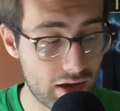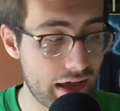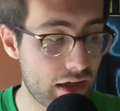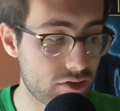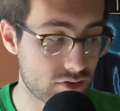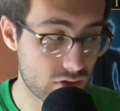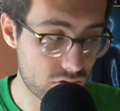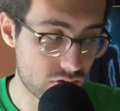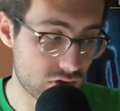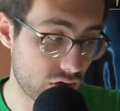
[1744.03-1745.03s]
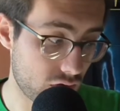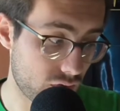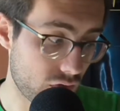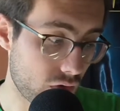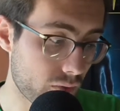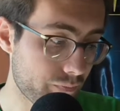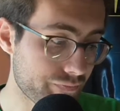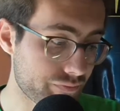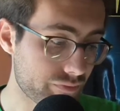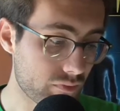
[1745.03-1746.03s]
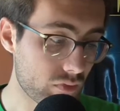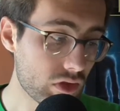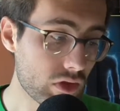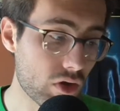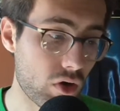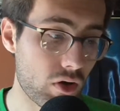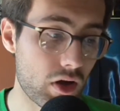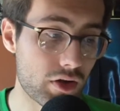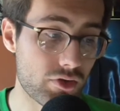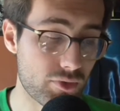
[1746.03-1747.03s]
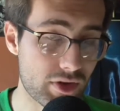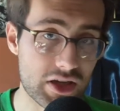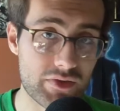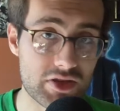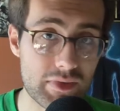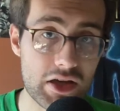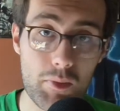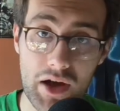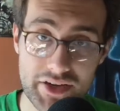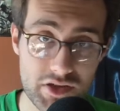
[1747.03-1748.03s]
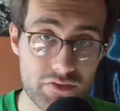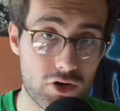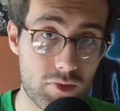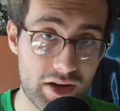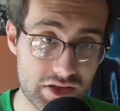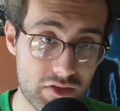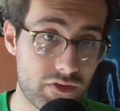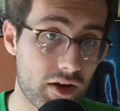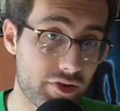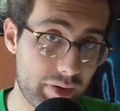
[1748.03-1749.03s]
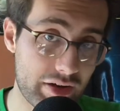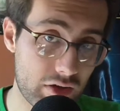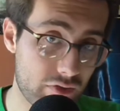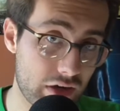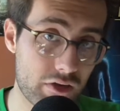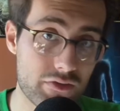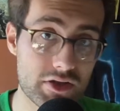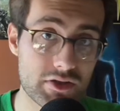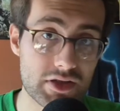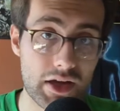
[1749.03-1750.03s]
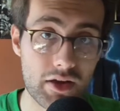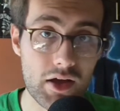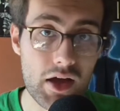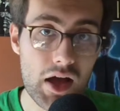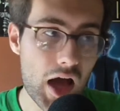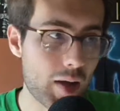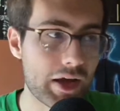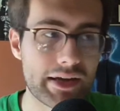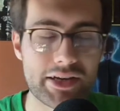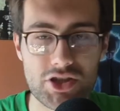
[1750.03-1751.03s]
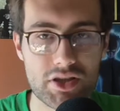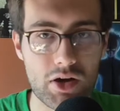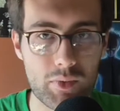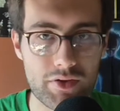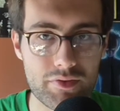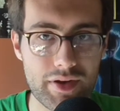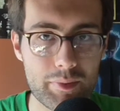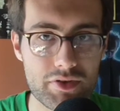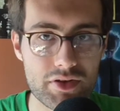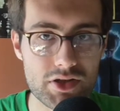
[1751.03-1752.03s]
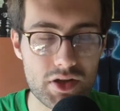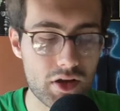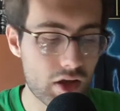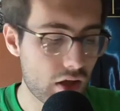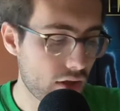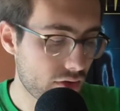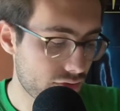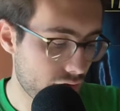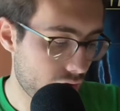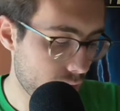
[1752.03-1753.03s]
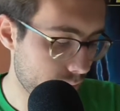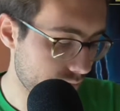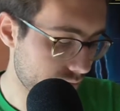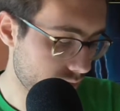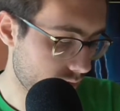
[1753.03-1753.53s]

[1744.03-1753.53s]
all my lands on turn 4, you switch over to me on my turn 4 or my turn 5, depending if I go first or second, I'm likely just going to win from that position. So